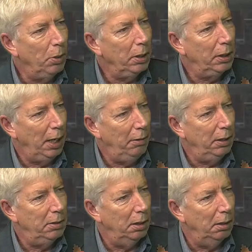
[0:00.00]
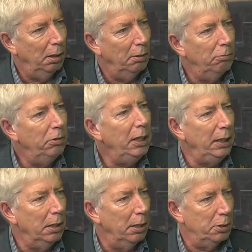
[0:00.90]
character, and a really
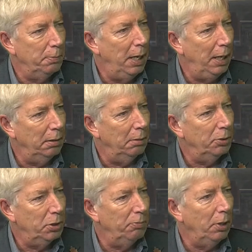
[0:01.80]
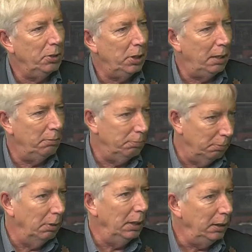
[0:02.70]
nice man. I was very sad
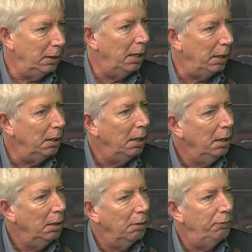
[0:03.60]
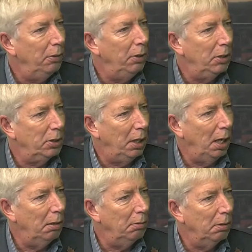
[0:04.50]
when he died a few years
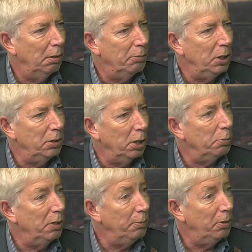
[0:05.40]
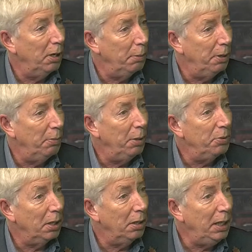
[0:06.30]
ago. I was in touch with him quite a bit when he was
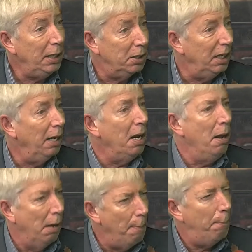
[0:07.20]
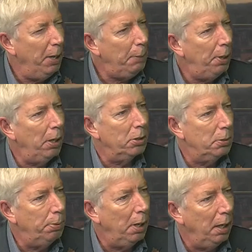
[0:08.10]
at Leeds, and he had a big part to
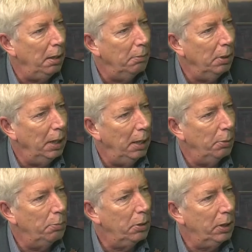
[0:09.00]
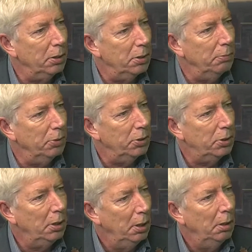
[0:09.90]
play when Howard Wilkinson was
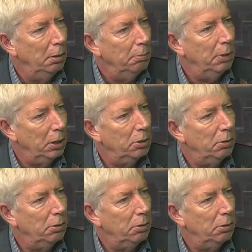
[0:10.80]
manager